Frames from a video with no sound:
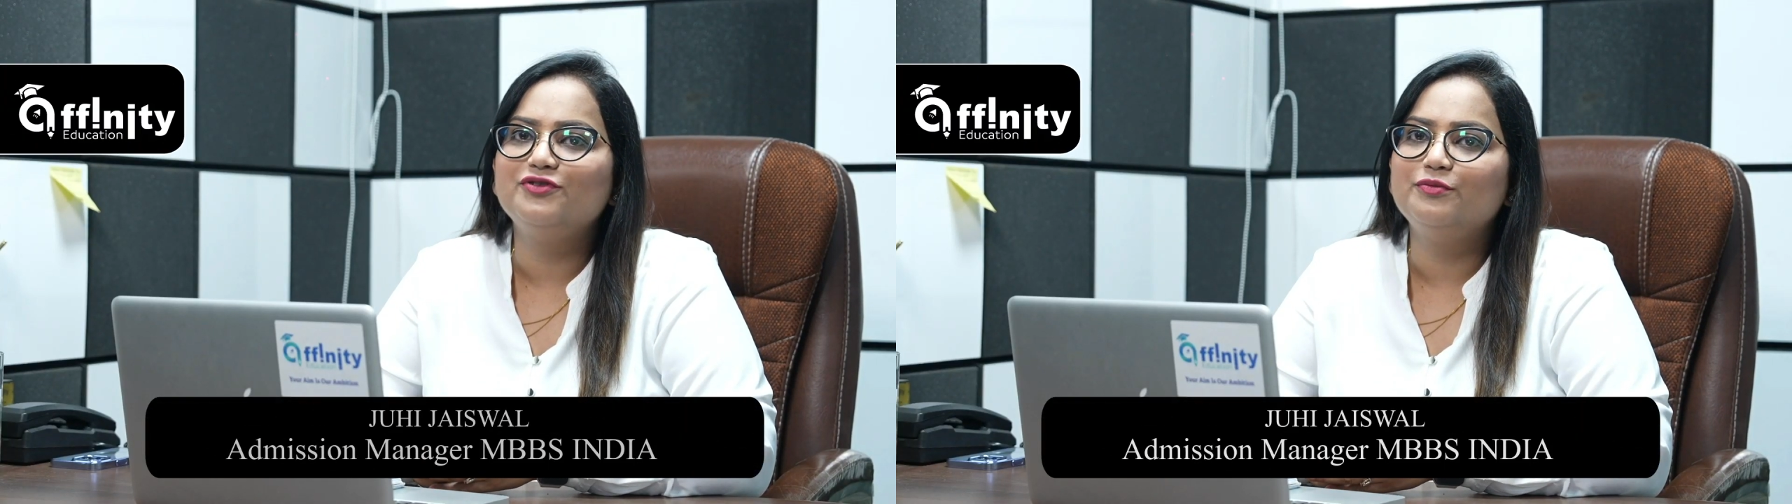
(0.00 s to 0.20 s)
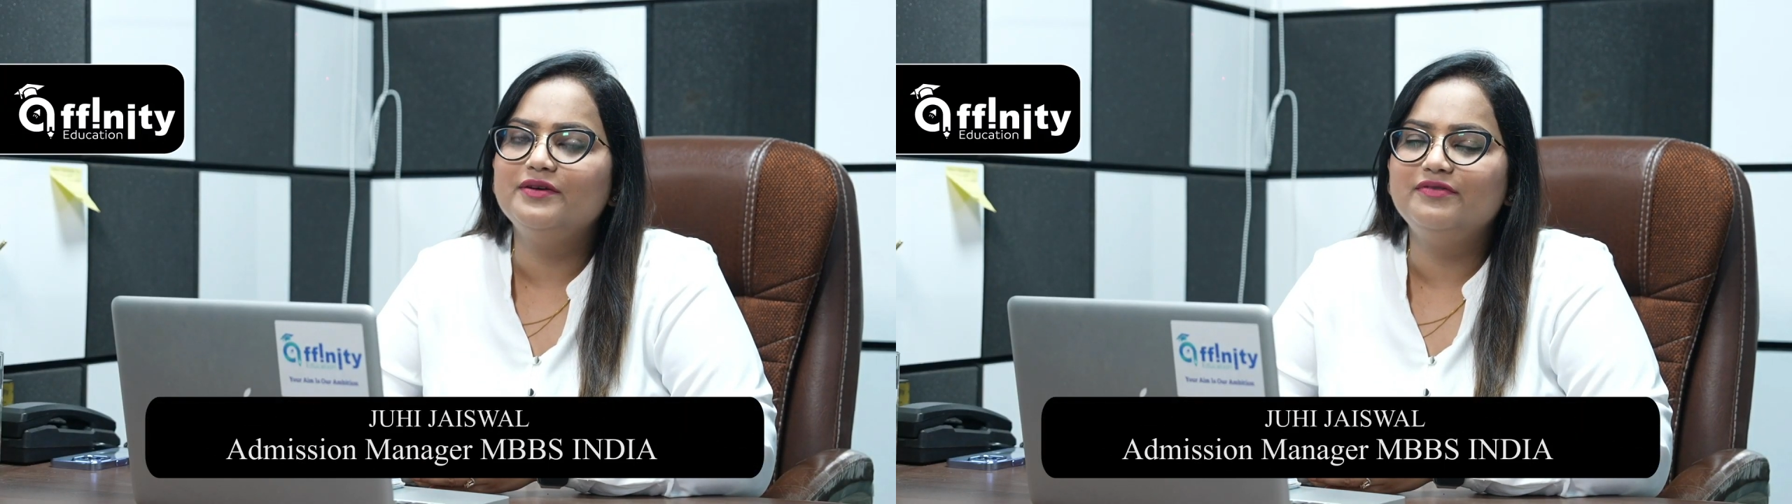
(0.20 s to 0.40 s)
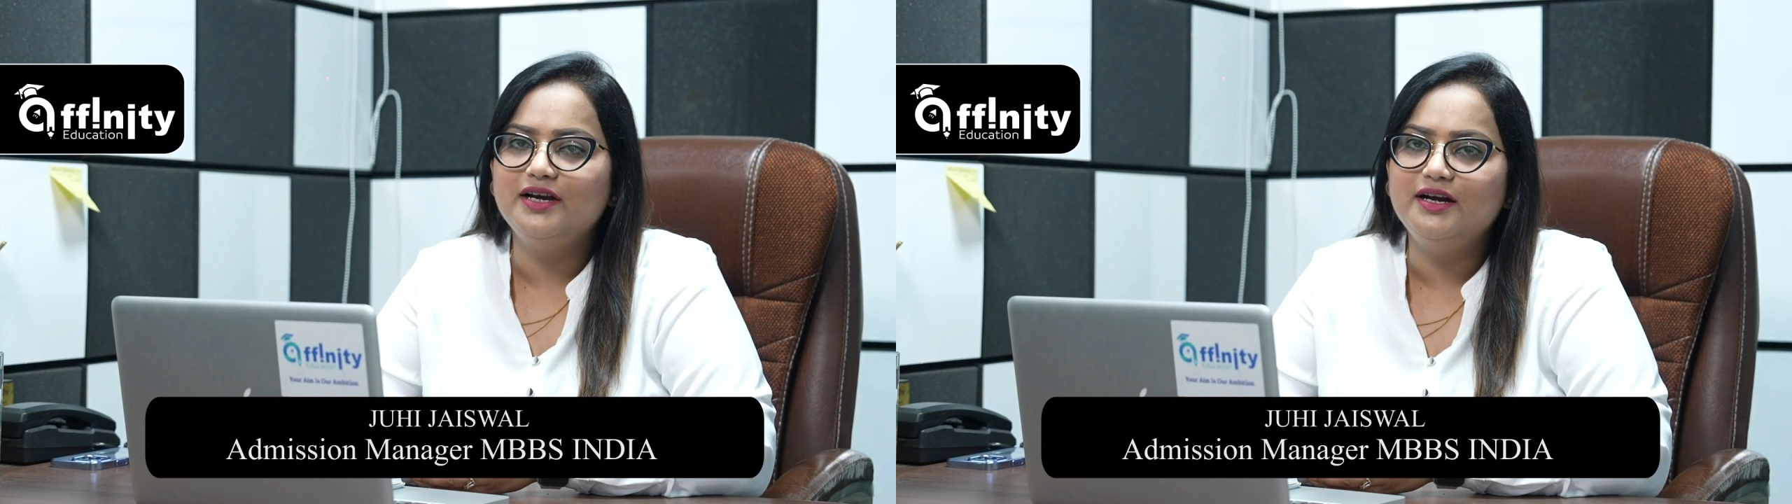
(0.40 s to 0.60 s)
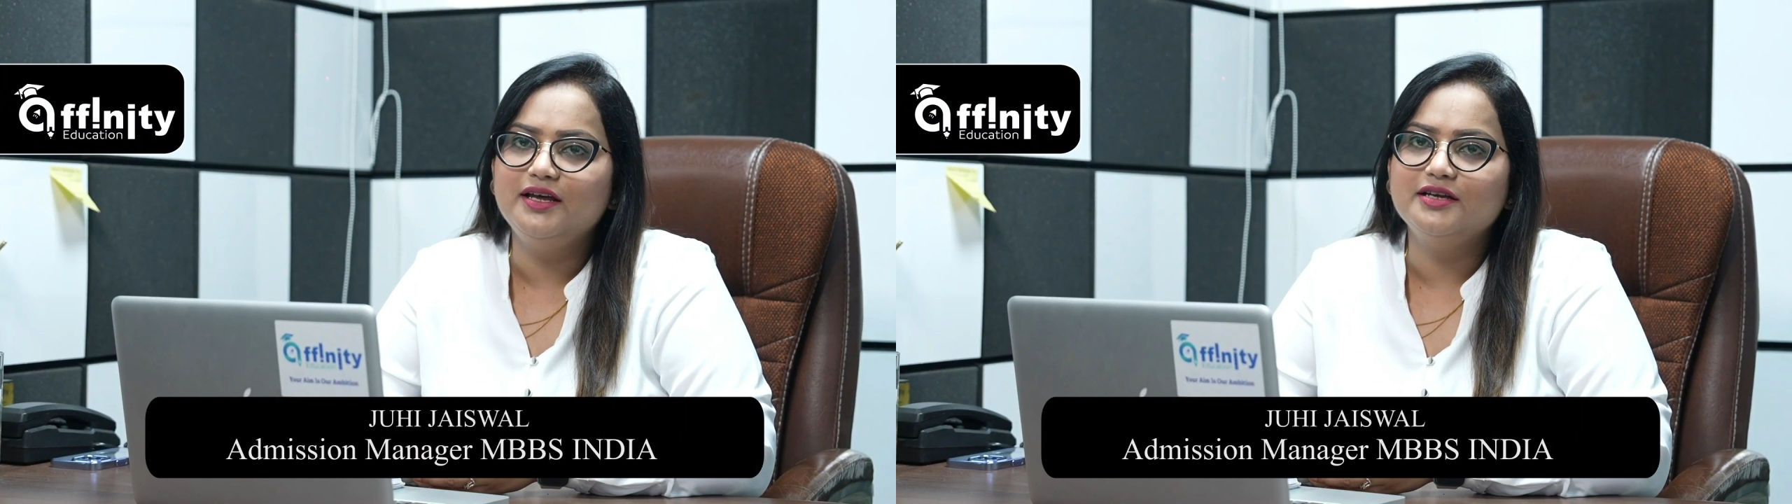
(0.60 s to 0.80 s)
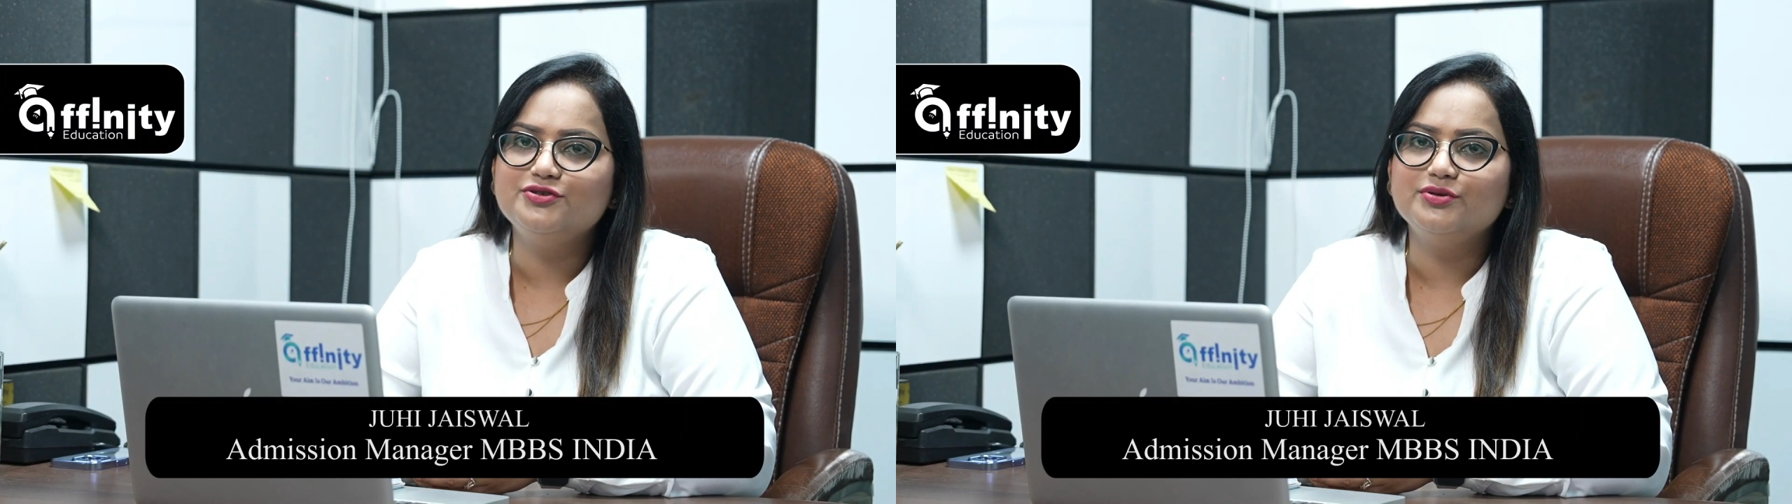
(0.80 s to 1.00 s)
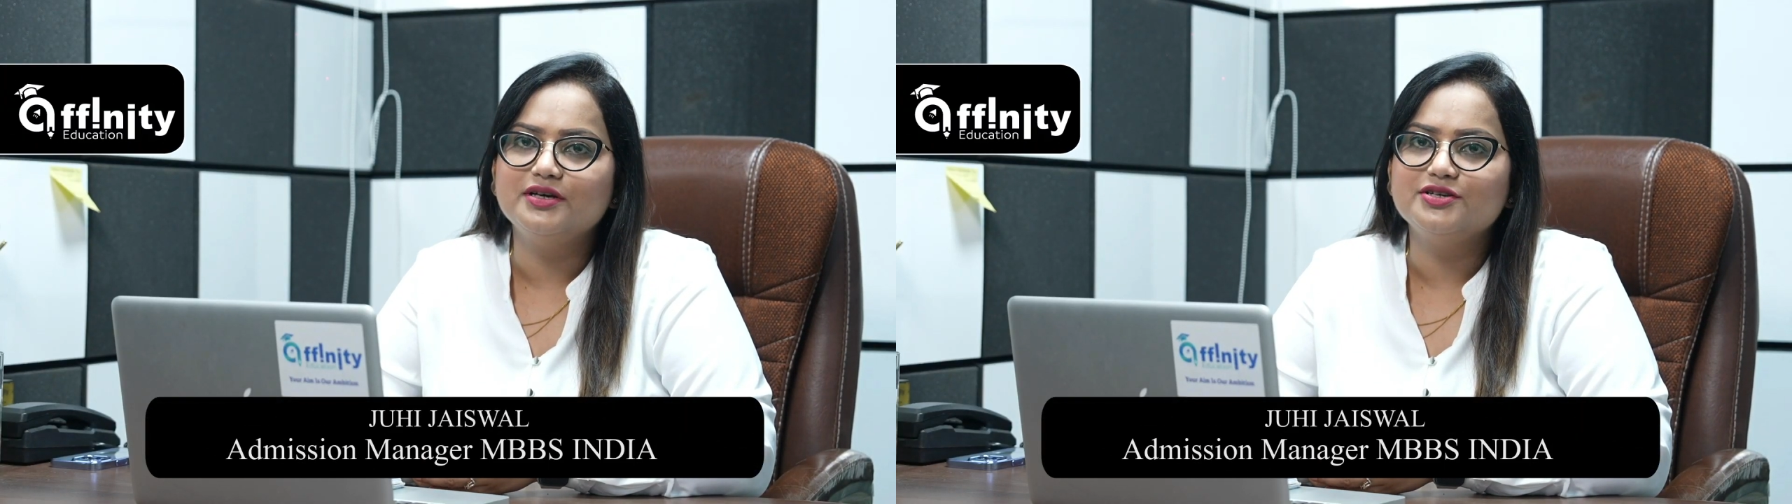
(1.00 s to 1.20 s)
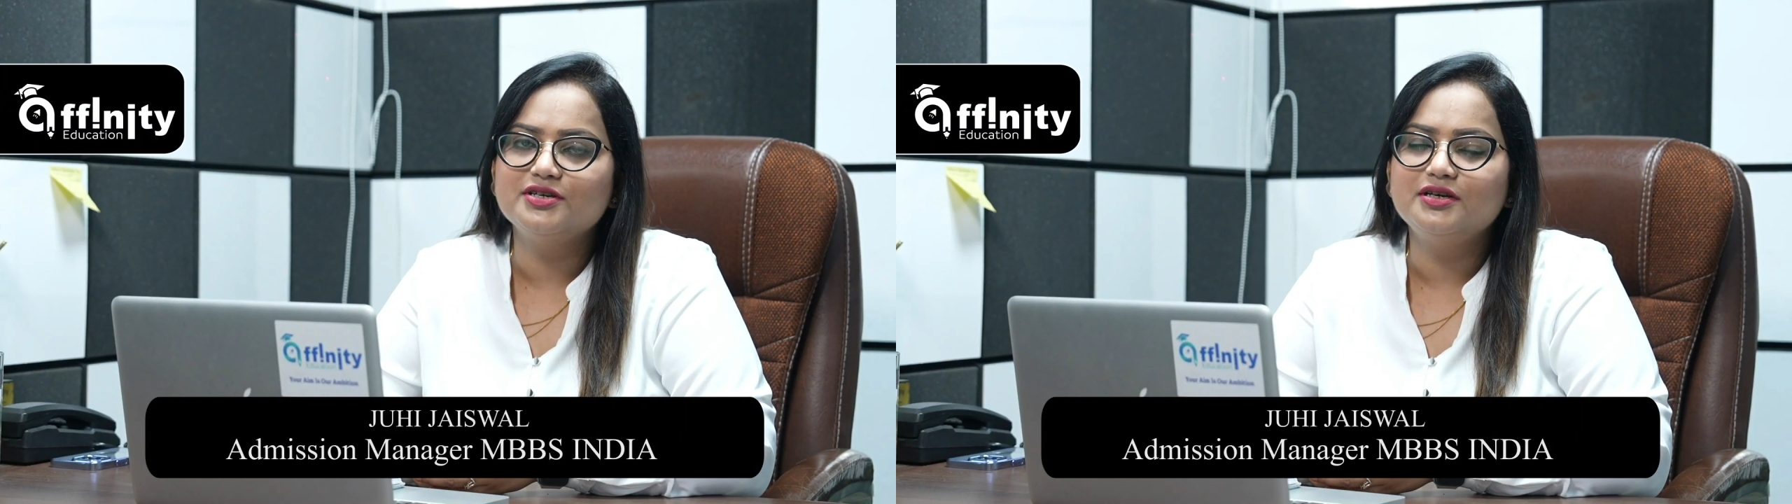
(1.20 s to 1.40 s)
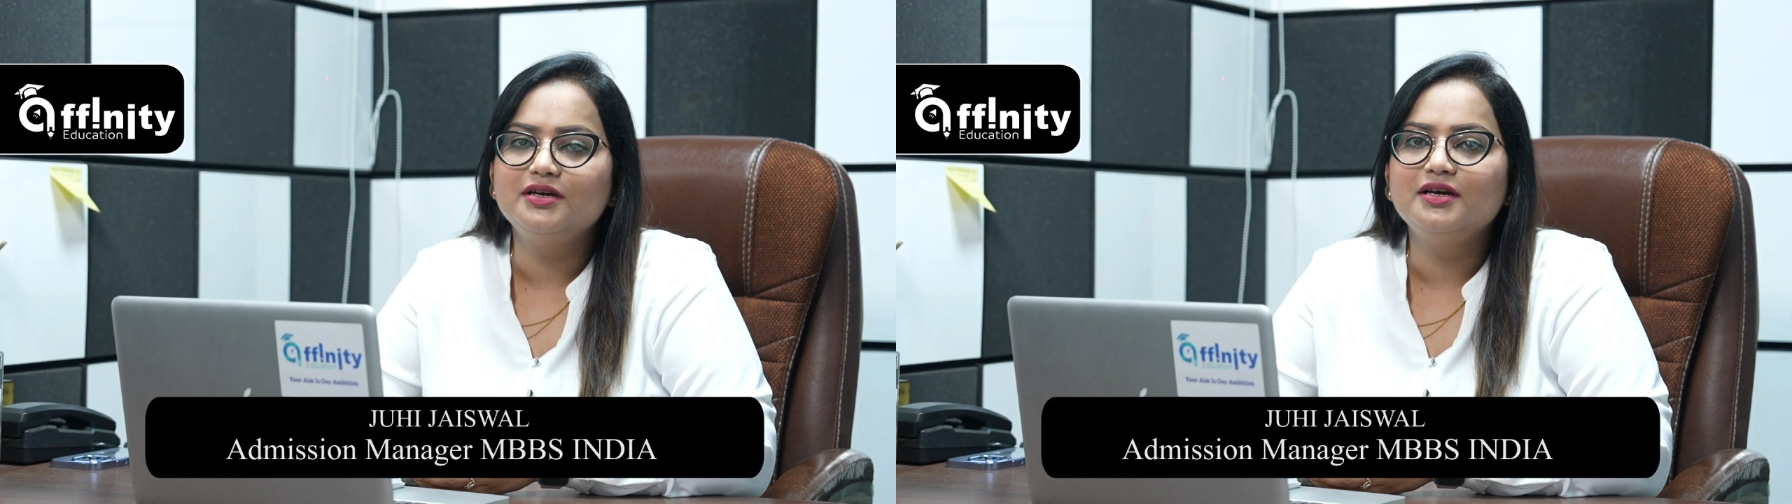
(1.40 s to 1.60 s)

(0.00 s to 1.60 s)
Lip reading: from Affinity Education.